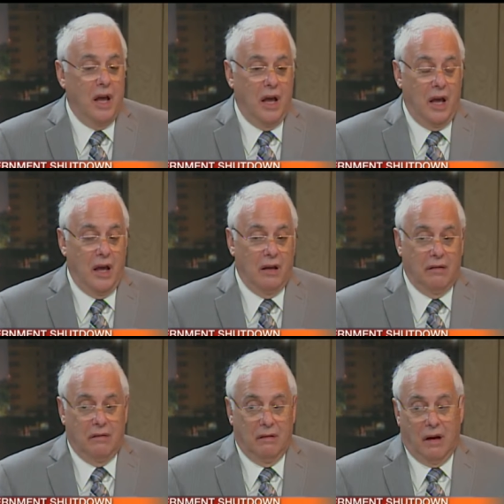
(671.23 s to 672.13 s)
And
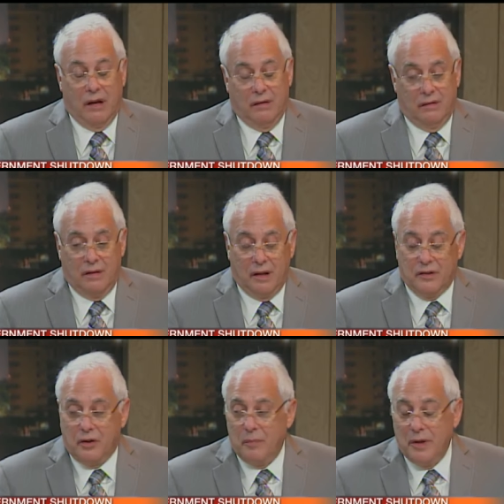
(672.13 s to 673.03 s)
I think it's
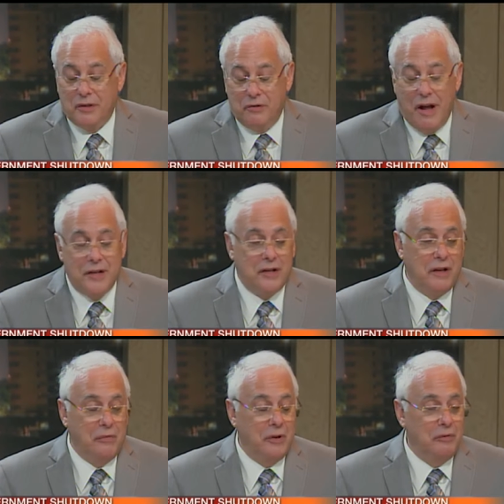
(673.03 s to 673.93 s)
going to be a tragedy
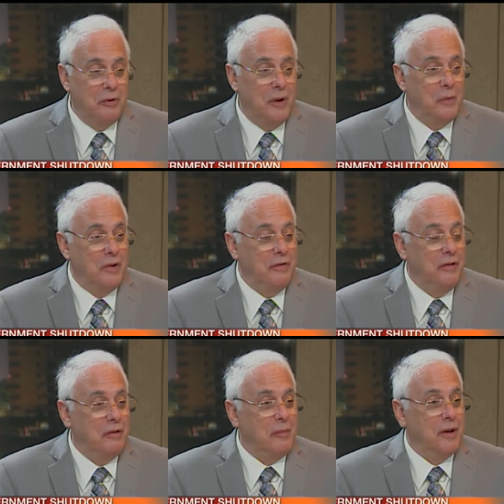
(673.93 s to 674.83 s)
if we do away with the
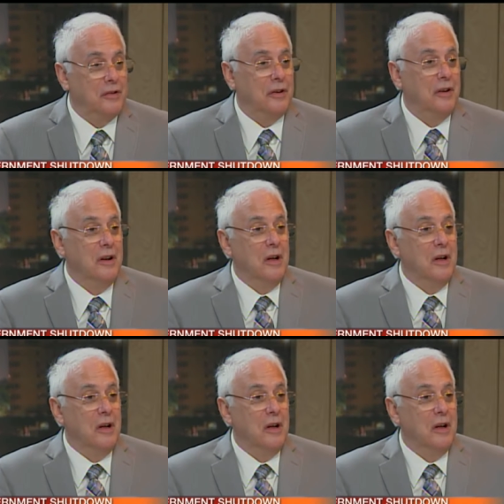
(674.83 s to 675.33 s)
filibuster